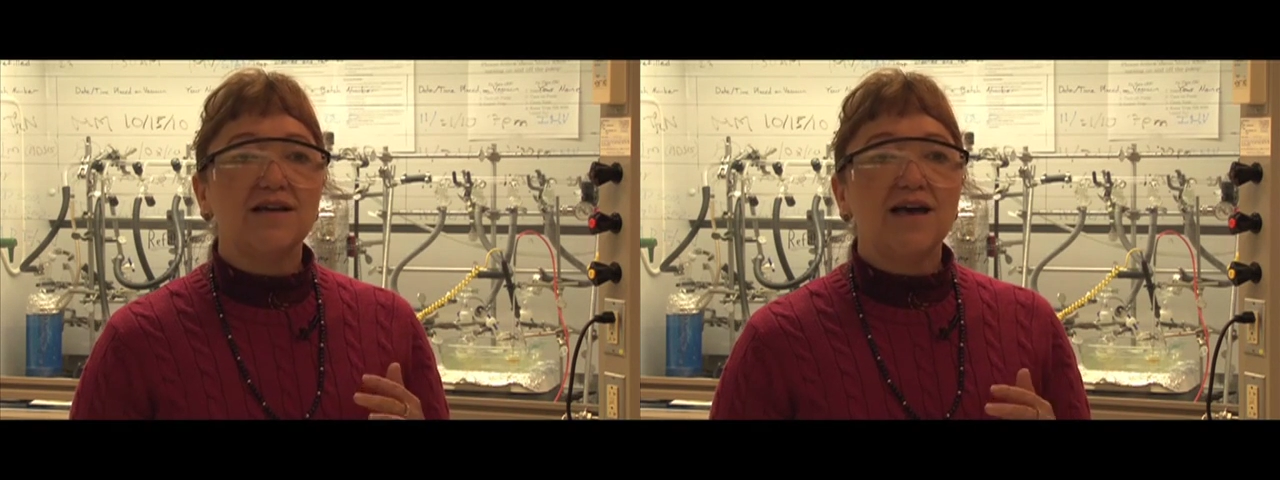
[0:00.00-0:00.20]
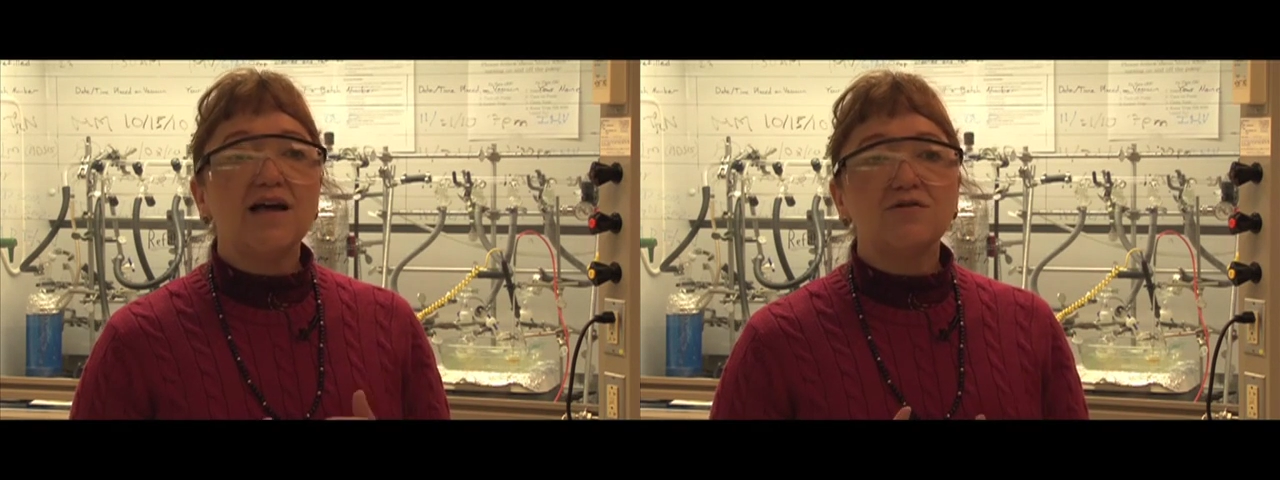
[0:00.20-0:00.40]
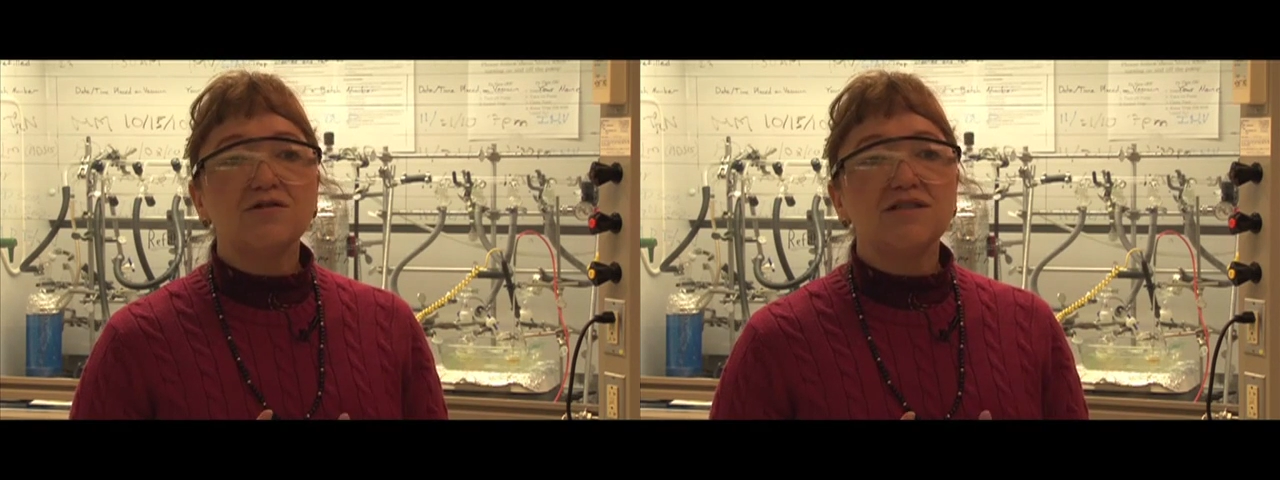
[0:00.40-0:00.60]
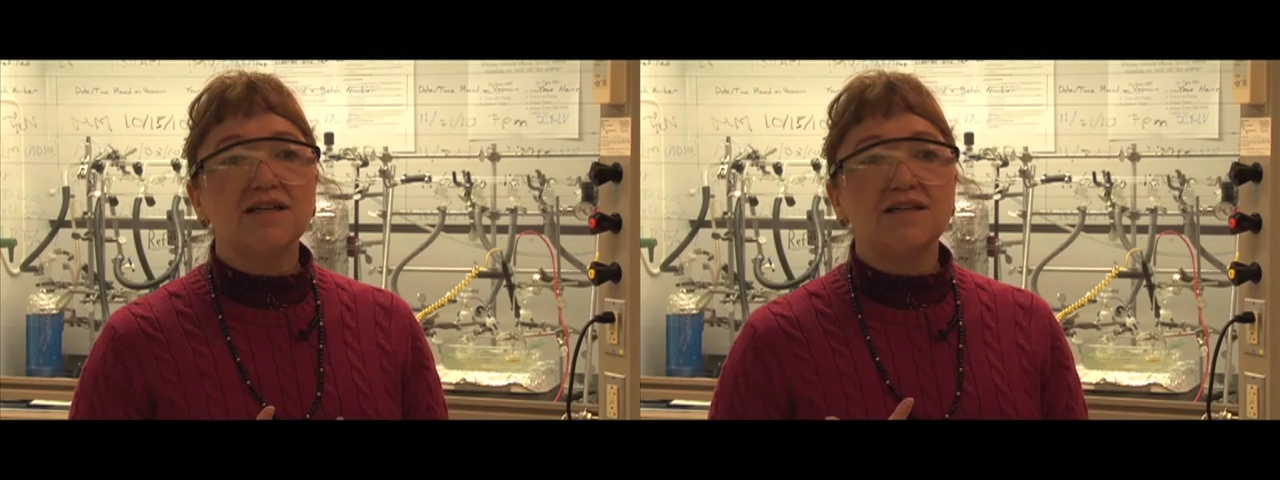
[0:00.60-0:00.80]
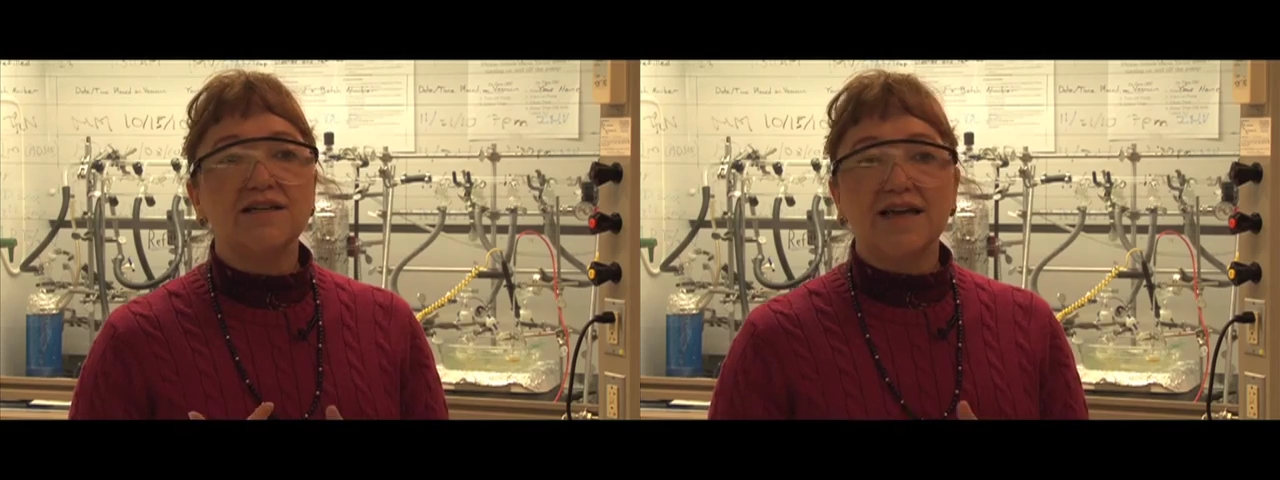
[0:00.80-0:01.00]

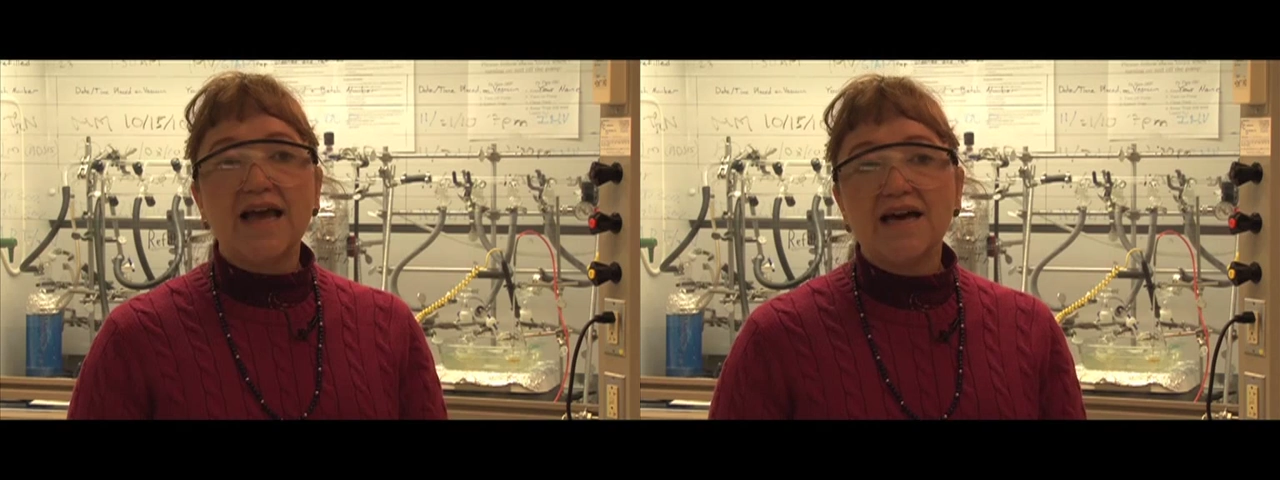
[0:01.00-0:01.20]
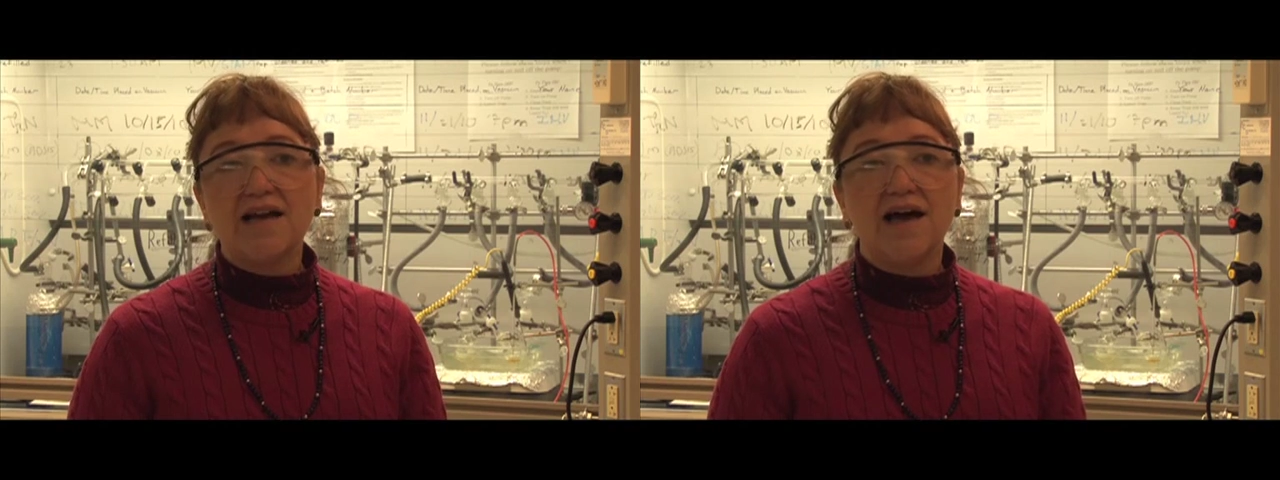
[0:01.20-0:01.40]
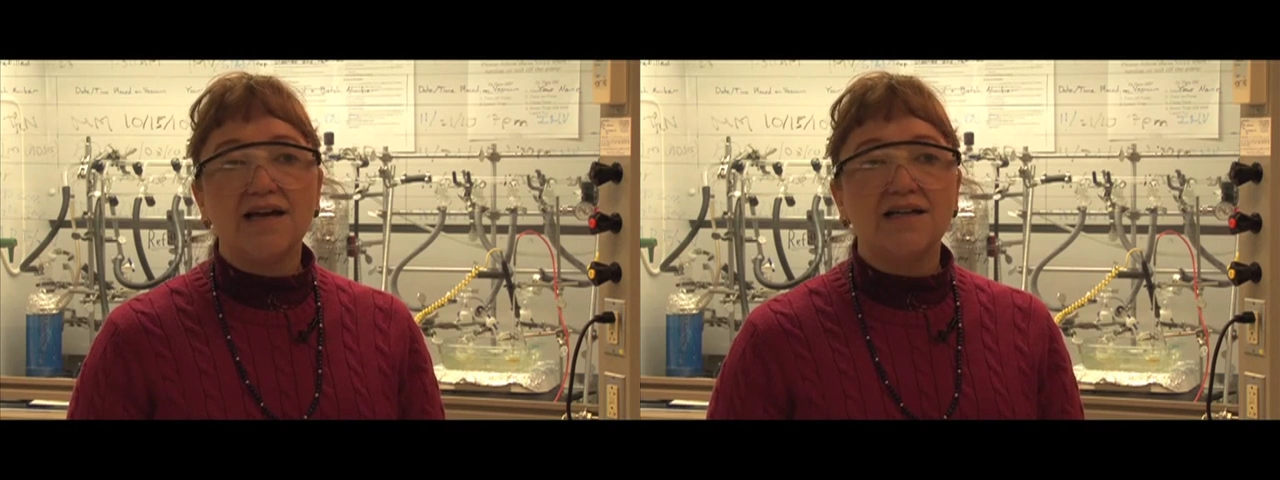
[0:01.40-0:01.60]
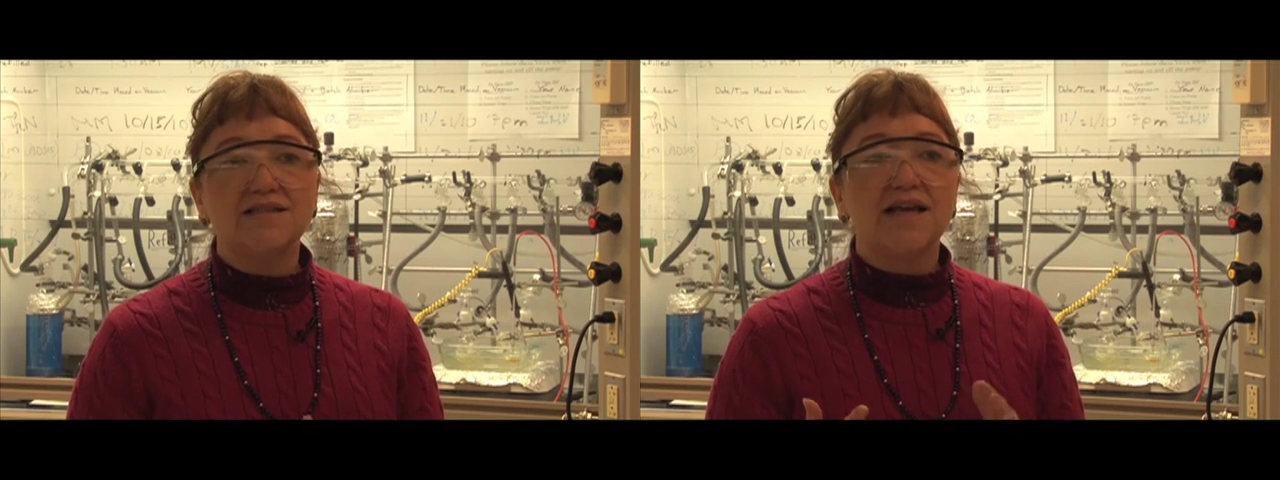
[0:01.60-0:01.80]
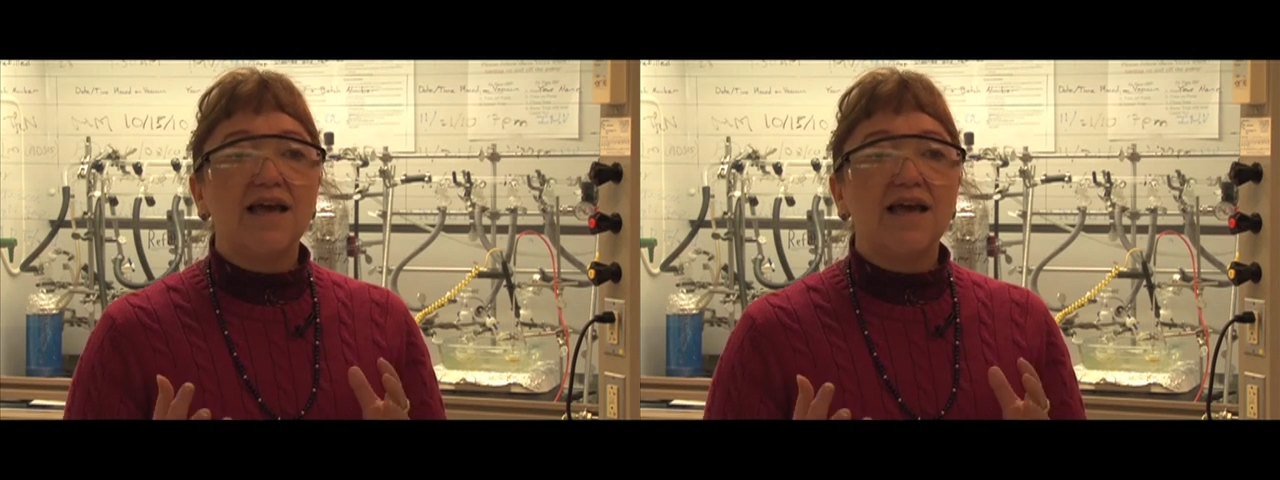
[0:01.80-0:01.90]
heterocyclic anions,